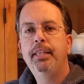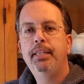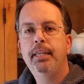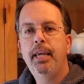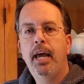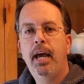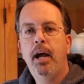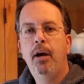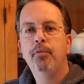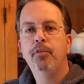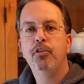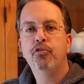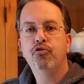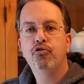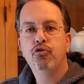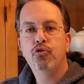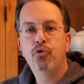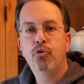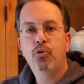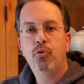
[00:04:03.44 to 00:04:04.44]
down the
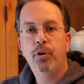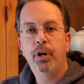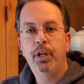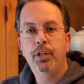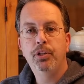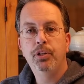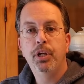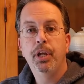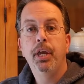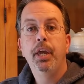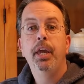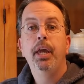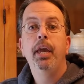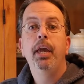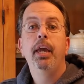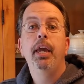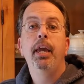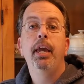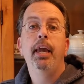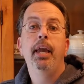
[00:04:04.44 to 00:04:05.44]
sewage,
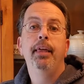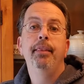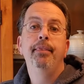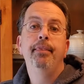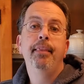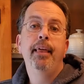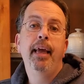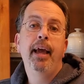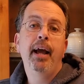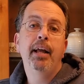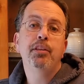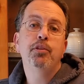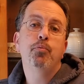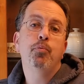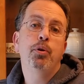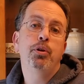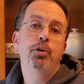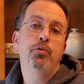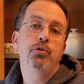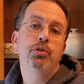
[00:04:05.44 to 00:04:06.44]
and that's
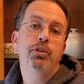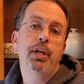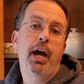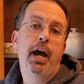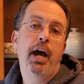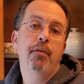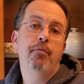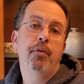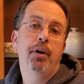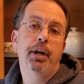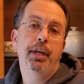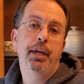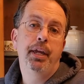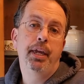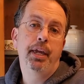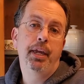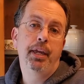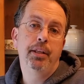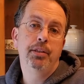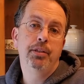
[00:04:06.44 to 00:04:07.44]
when you start running
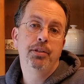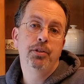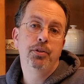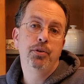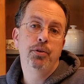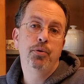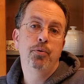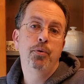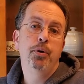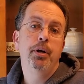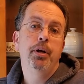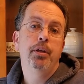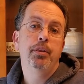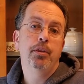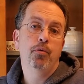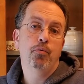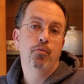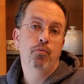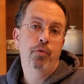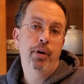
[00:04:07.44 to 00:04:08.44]
into
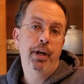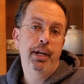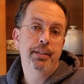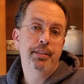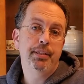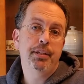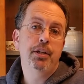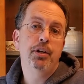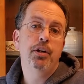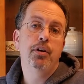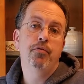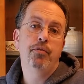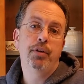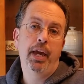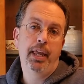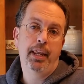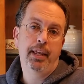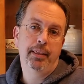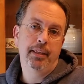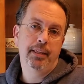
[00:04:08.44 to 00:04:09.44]
the risk of
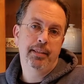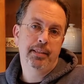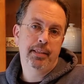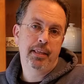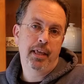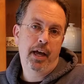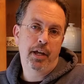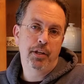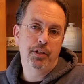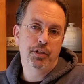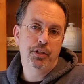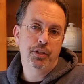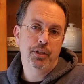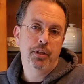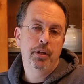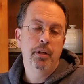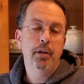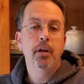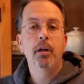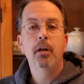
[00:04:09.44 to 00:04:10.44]
getting this sludge.
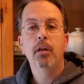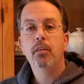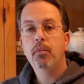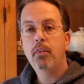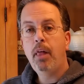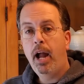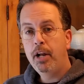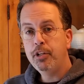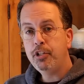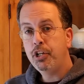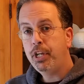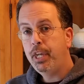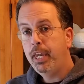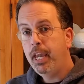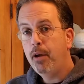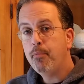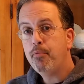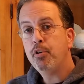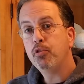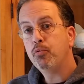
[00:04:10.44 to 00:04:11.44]
Larger
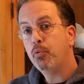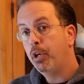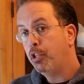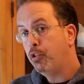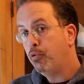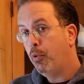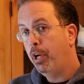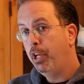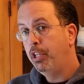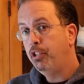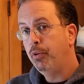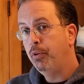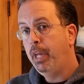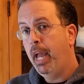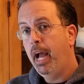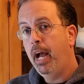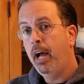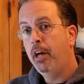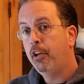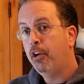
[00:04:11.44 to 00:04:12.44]
campers with a
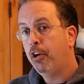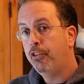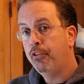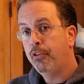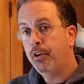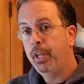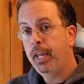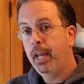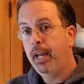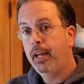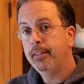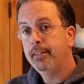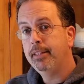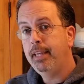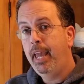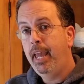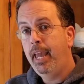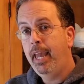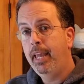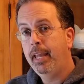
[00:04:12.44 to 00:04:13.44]
22-gallon or 30-gallon
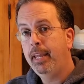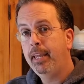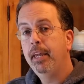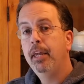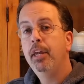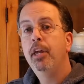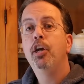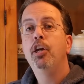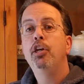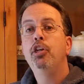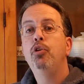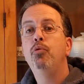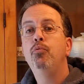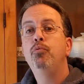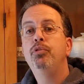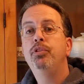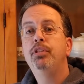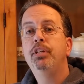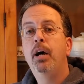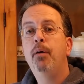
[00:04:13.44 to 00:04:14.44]
tank,
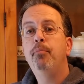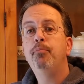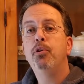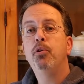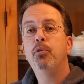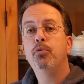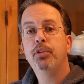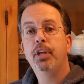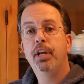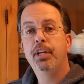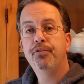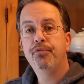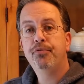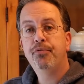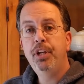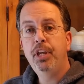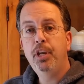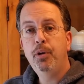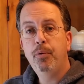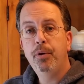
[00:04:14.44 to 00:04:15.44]
you dump those less
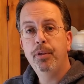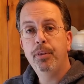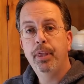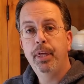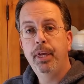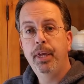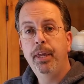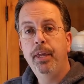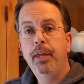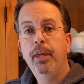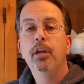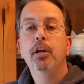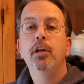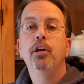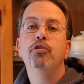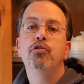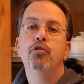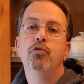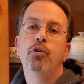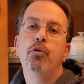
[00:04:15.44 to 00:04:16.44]
frequently,
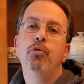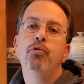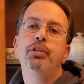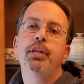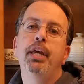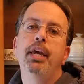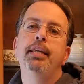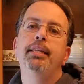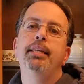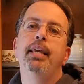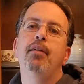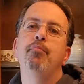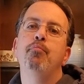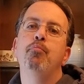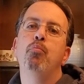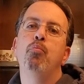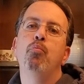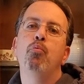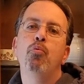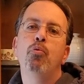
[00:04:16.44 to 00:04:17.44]
so those tanks have
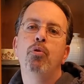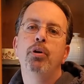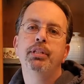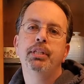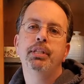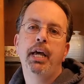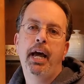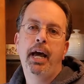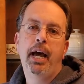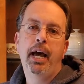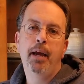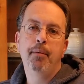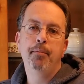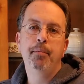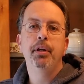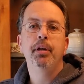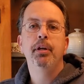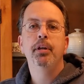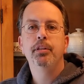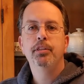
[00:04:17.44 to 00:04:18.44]
more time
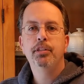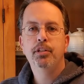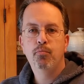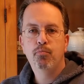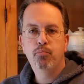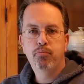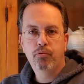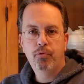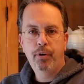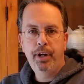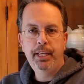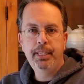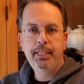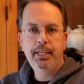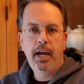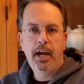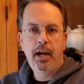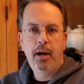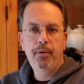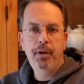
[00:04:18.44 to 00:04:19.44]
to break
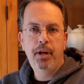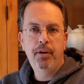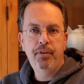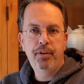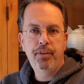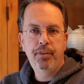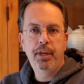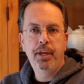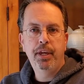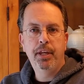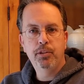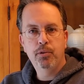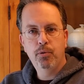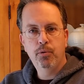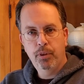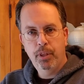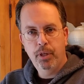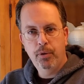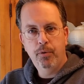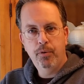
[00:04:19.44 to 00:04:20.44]
down everything into
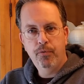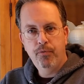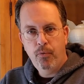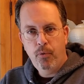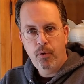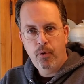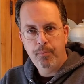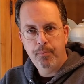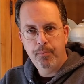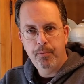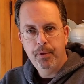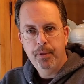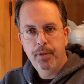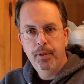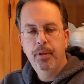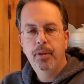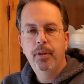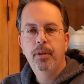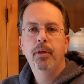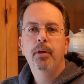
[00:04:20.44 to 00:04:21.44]
liquid form.
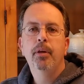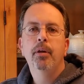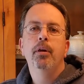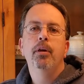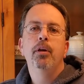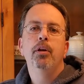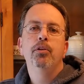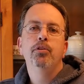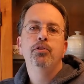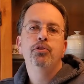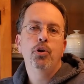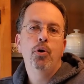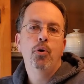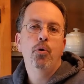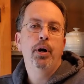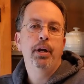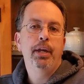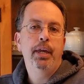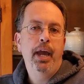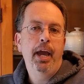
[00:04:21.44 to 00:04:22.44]

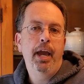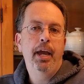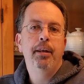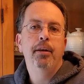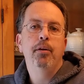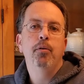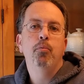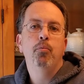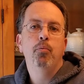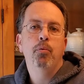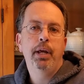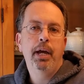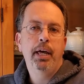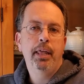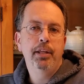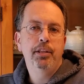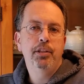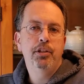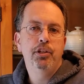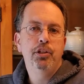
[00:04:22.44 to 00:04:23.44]
So again, what I
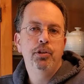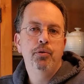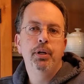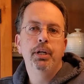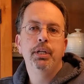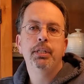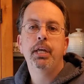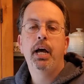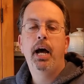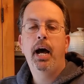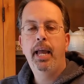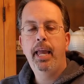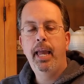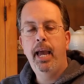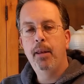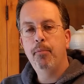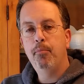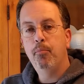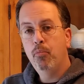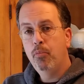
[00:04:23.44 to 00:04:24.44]
like to do is I
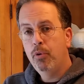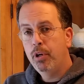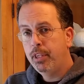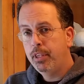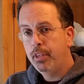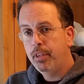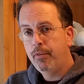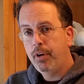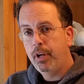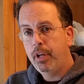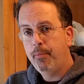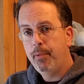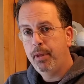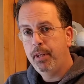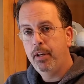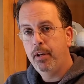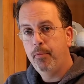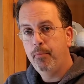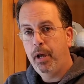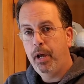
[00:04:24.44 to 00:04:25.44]
add more than the
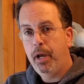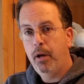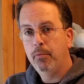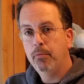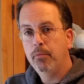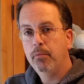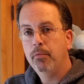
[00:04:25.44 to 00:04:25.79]
recommended amount.